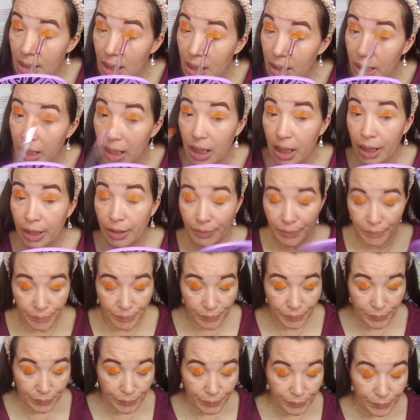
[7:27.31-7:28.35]
clinging,
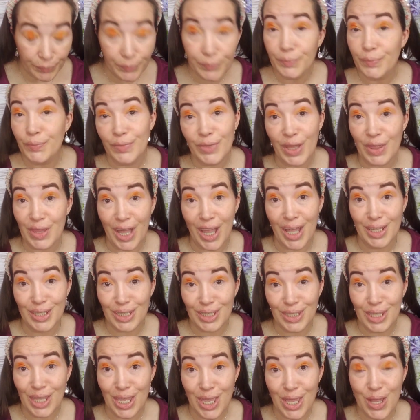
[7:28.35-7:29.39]

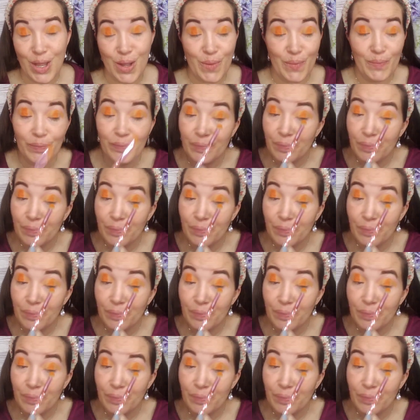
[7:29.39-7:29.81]
that's him.